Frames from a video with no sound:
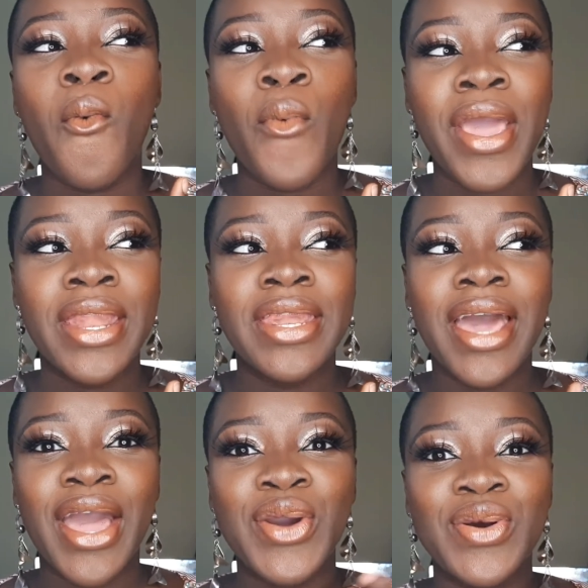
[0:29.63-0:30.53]
when
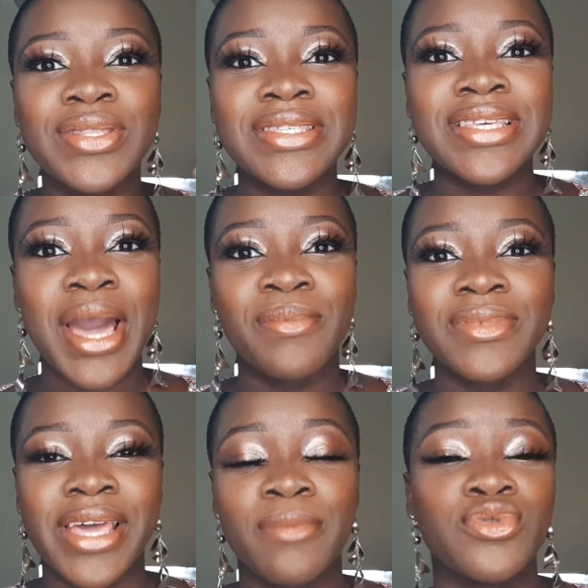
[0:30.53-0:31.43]
I got scammed.
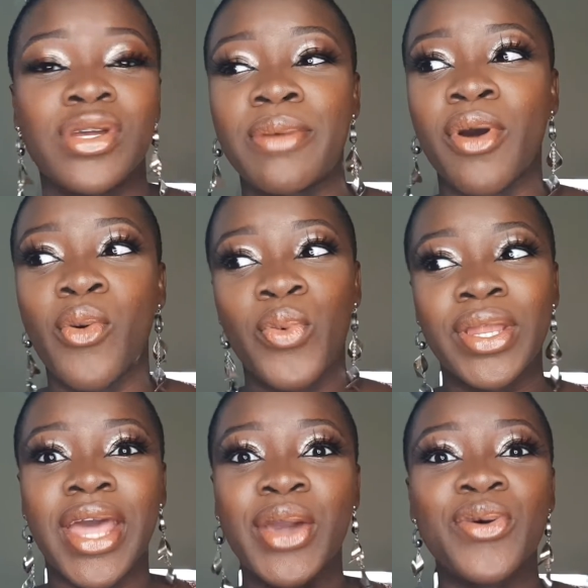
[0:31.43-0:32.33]
Like, I'm talking about
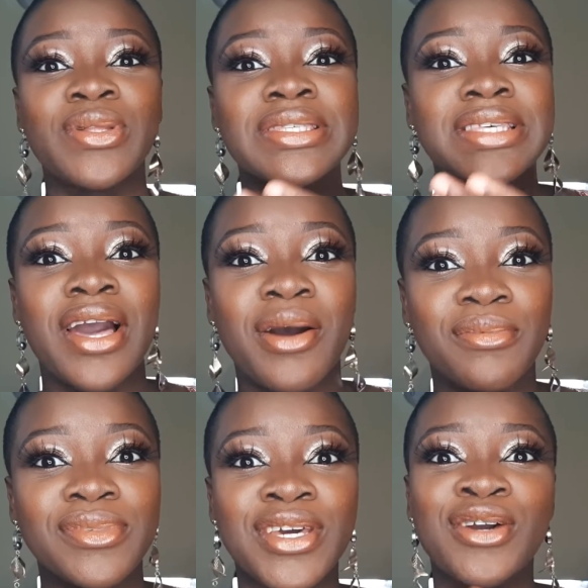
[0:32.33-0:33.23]
when I got
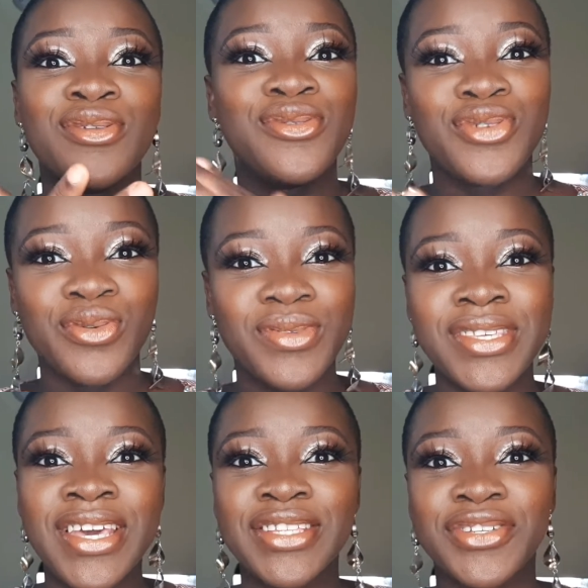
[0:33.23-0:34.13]
scammed, duped,
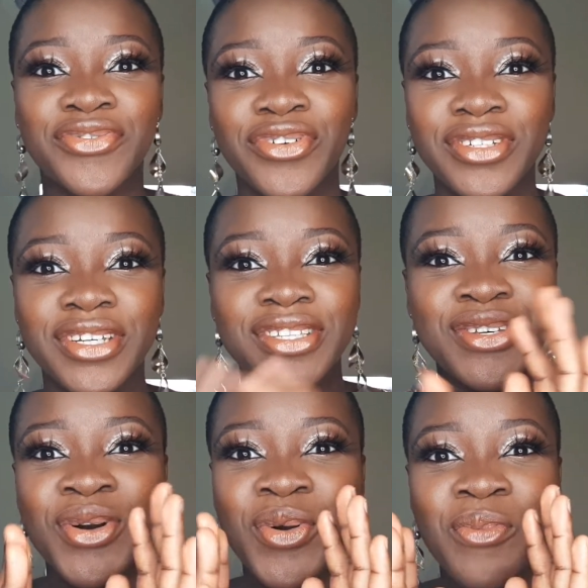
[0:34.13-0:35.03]
defrauded,
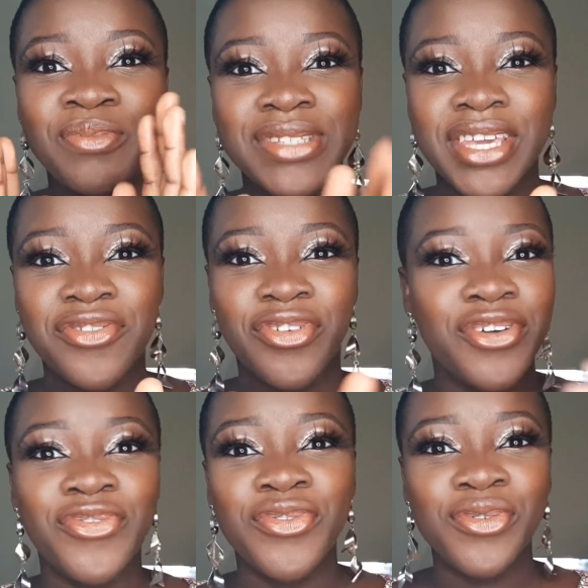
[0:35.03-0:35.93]
taken for a
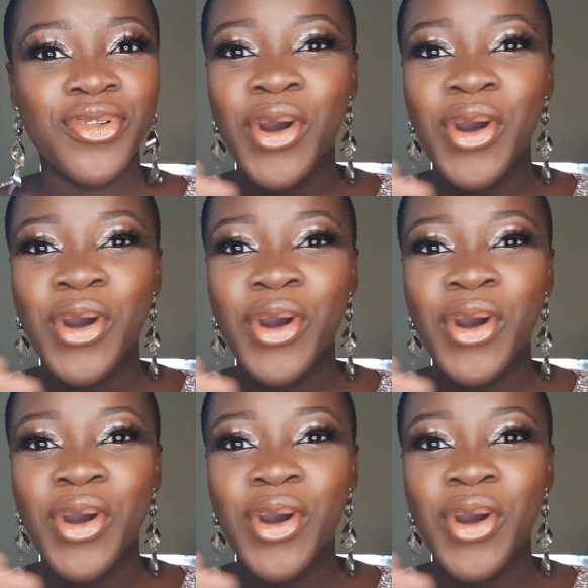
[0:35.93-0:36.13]
fool.